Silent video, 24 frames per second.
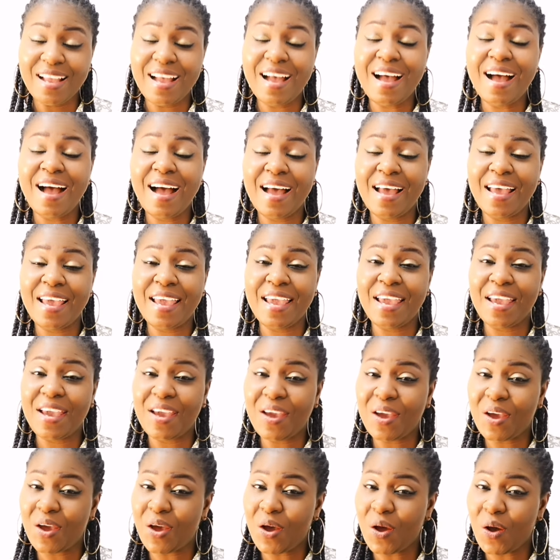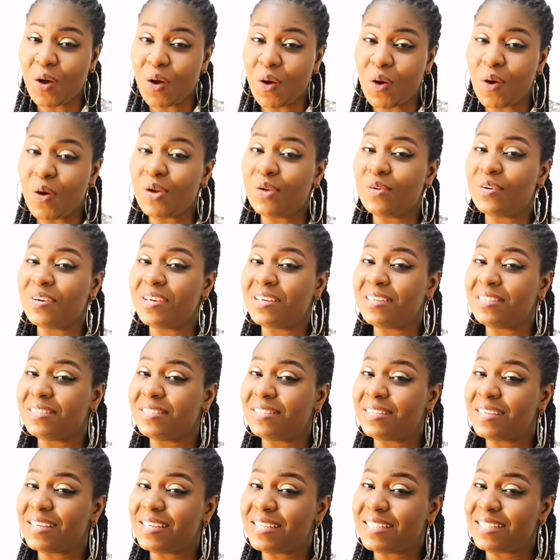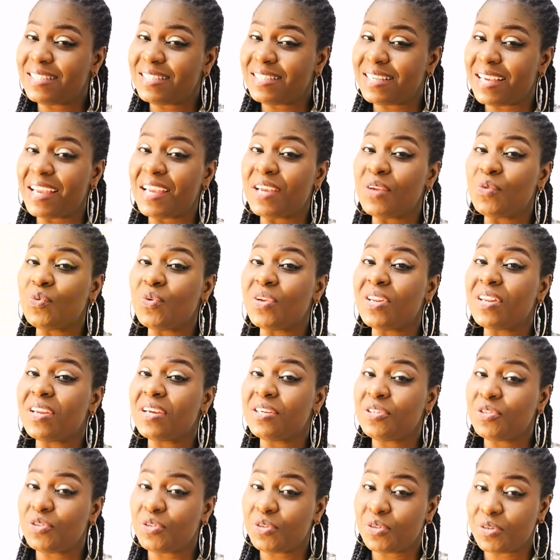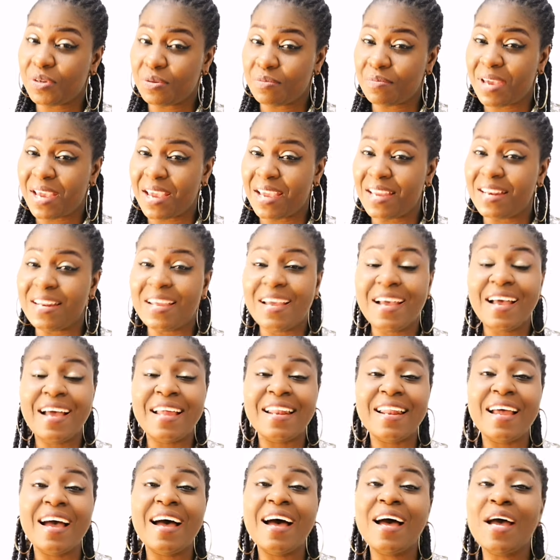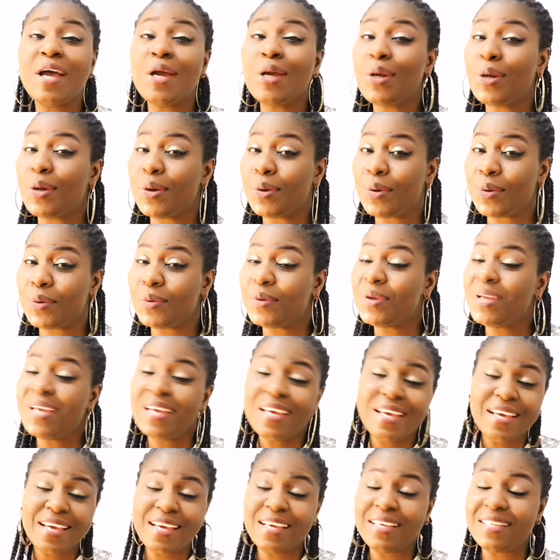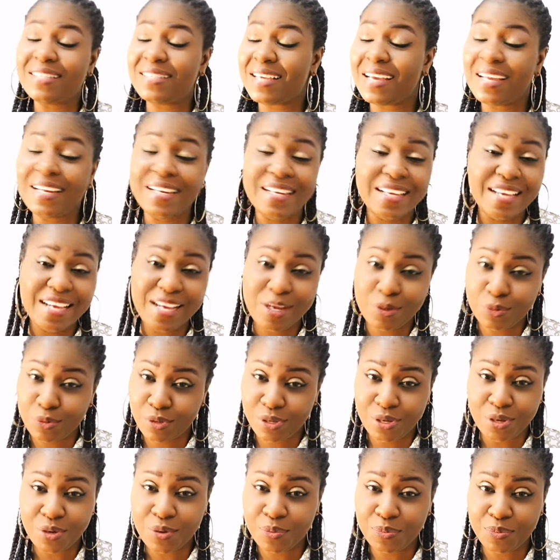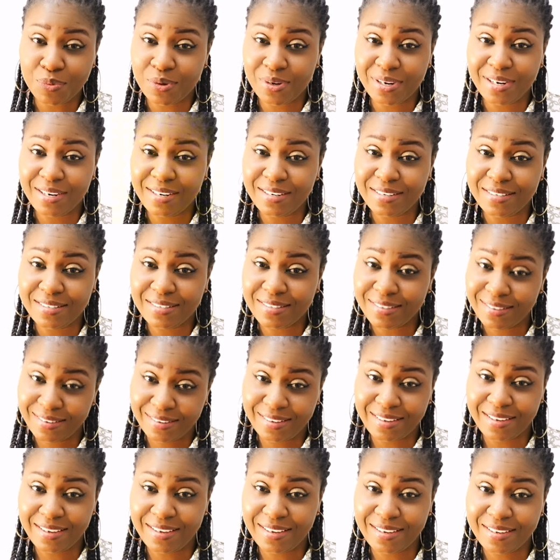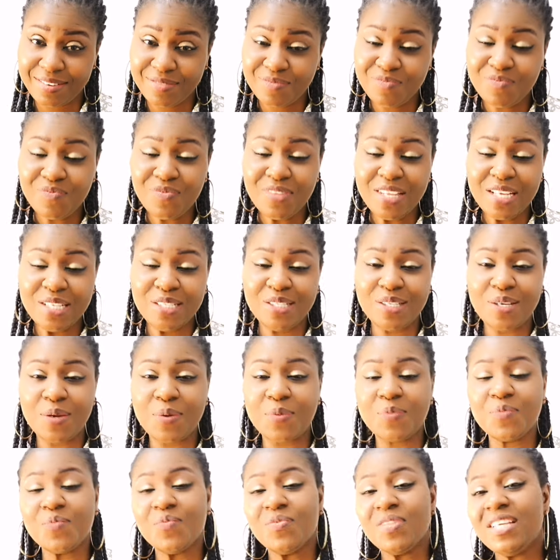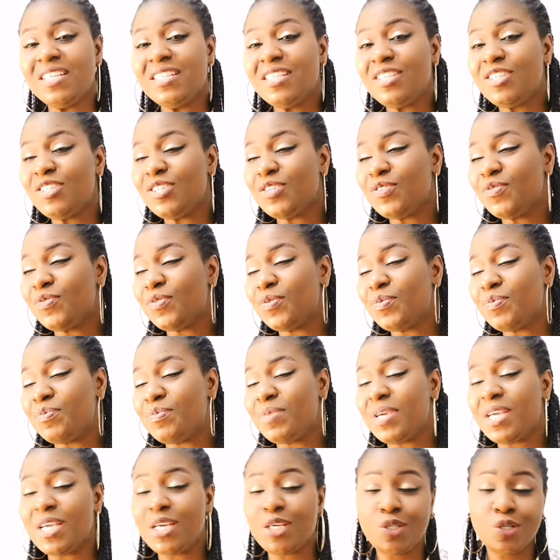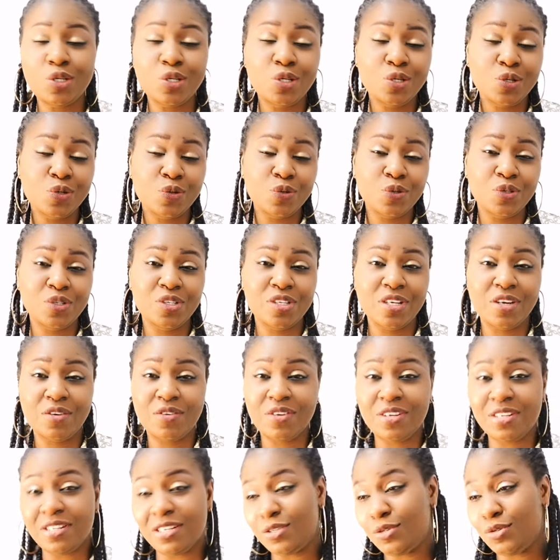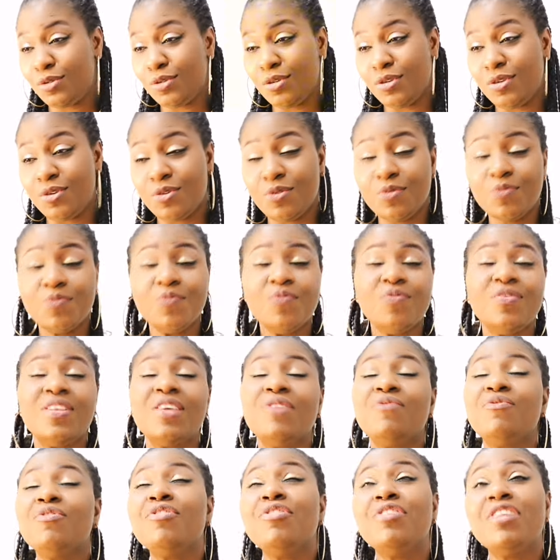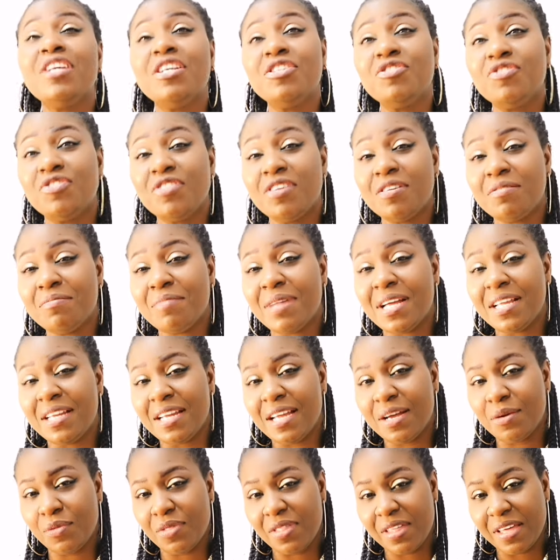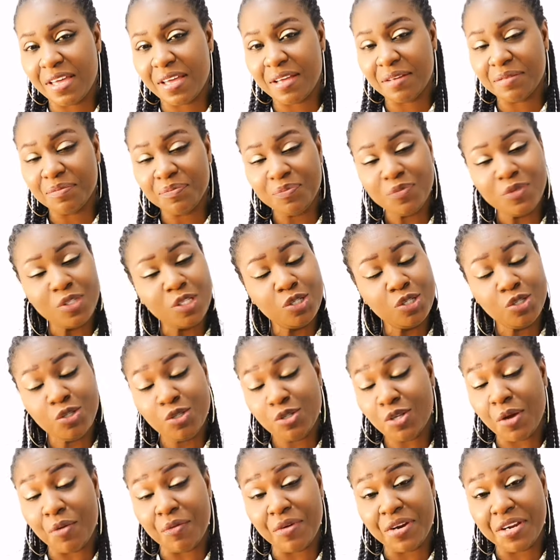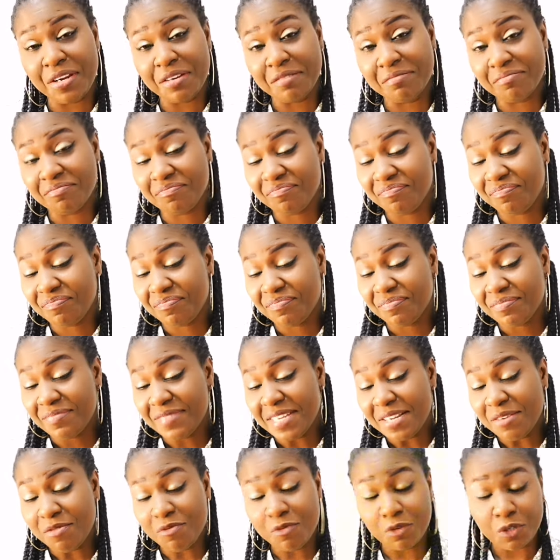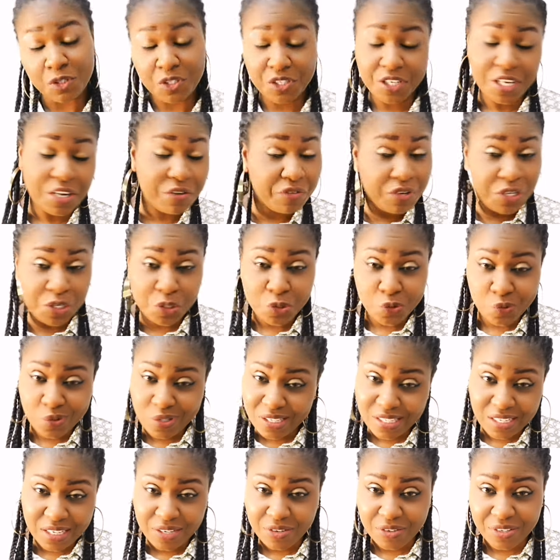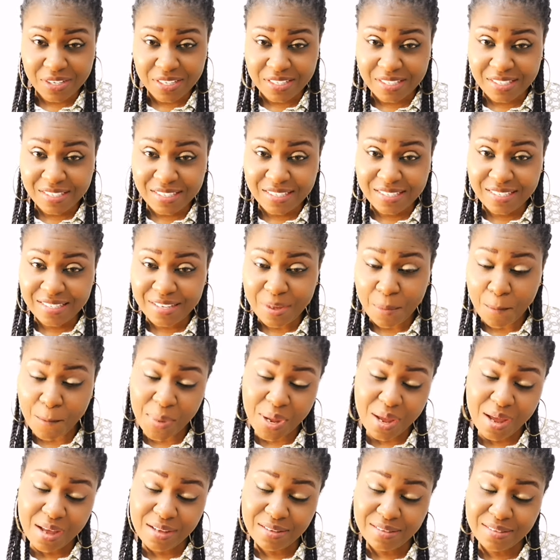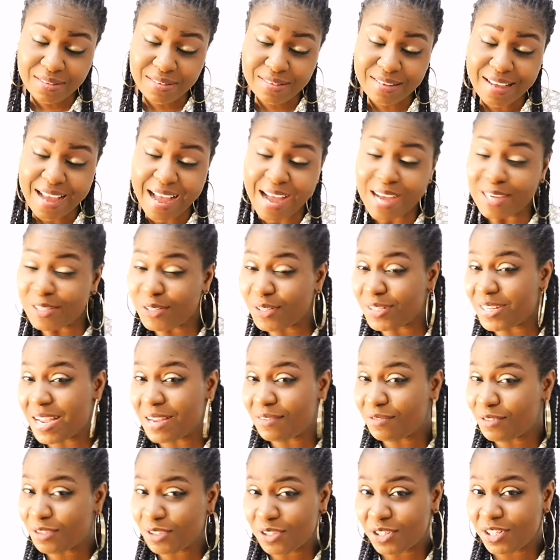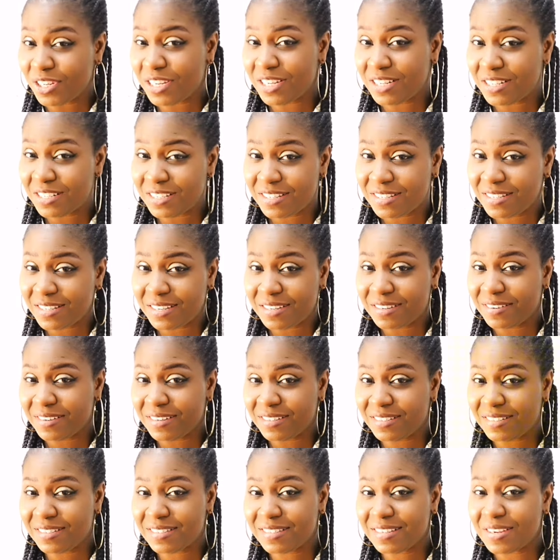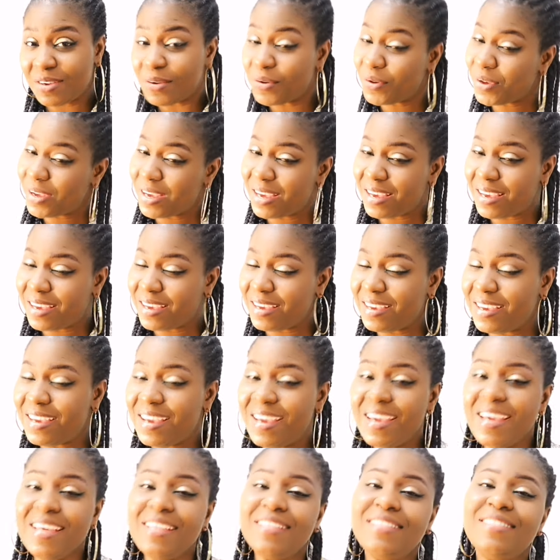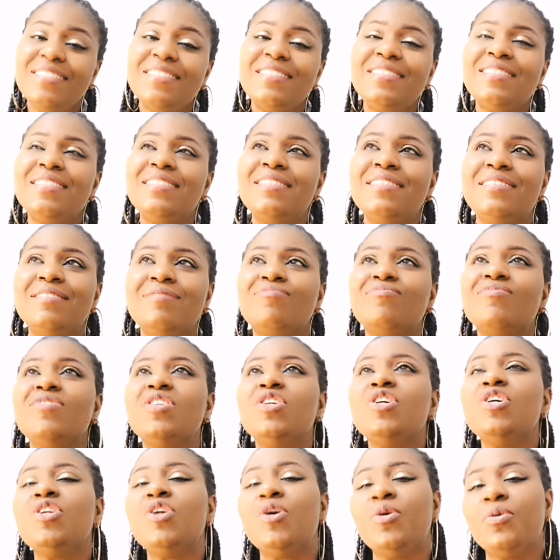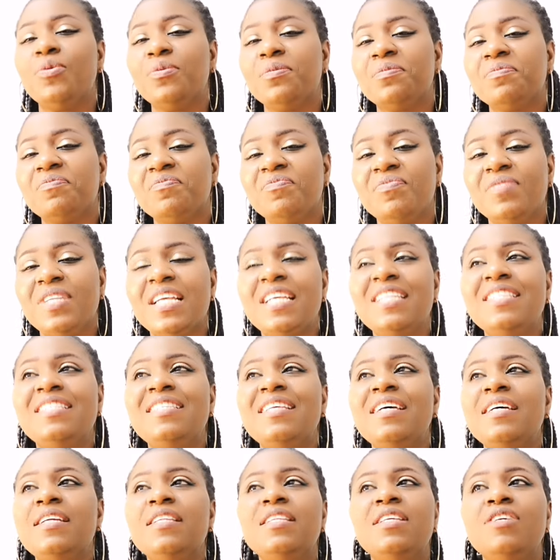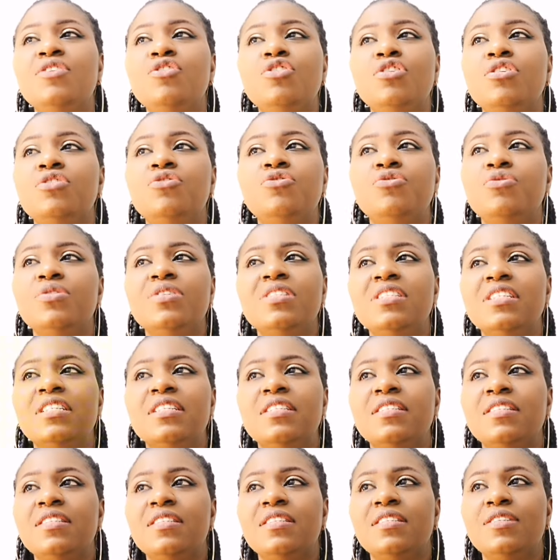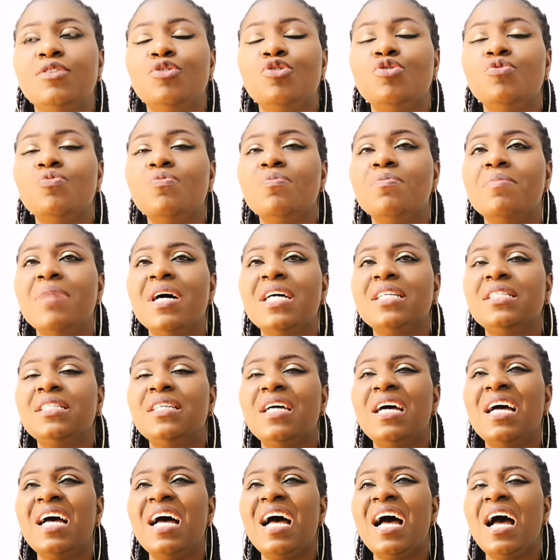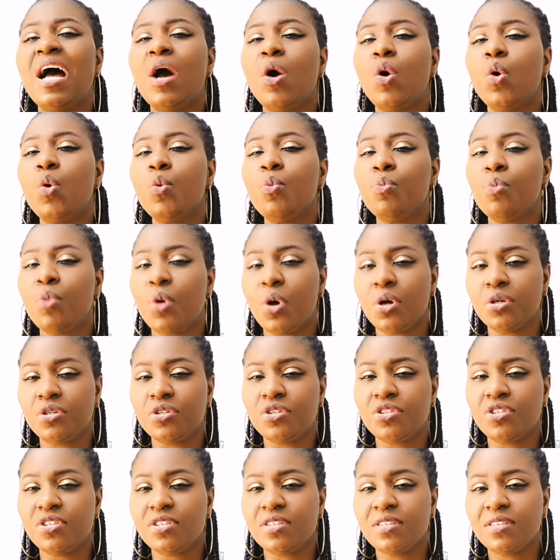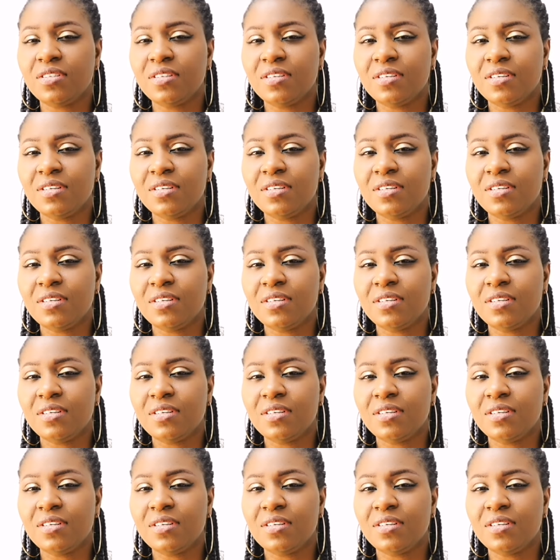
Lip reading: I always stayed with Nigerian men, and I know exactly how they operate, okay? So, this is just from me to you, sharing this to you. If you're a Nigerian man out there, sorry for sharing your secrets, but I just have to share the secret, okay? Just, you know, it's not the truth is, no matter how much